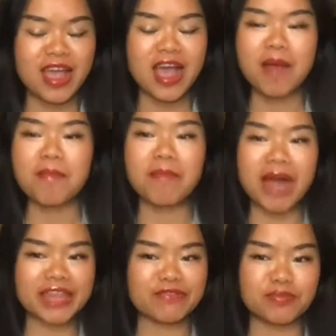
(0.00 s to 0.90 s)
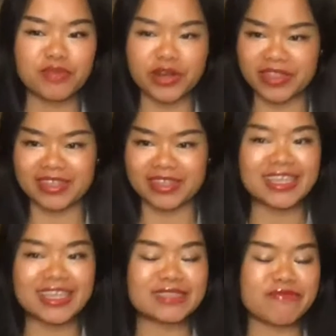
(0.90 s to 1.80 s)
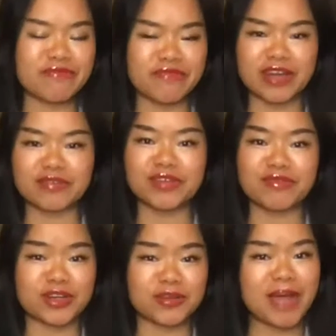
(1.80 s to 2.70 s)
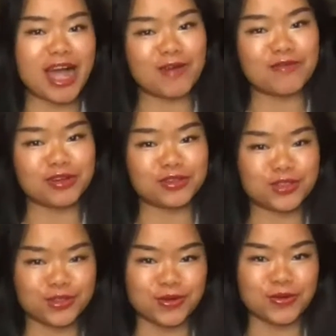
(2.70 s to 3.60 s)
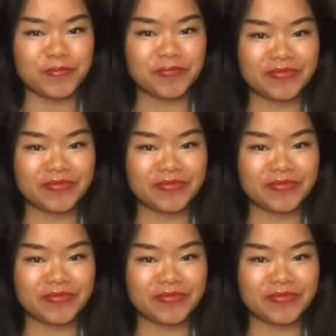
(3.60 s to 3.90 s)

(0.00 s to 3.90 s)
Mindful breathing is very, very powerful tool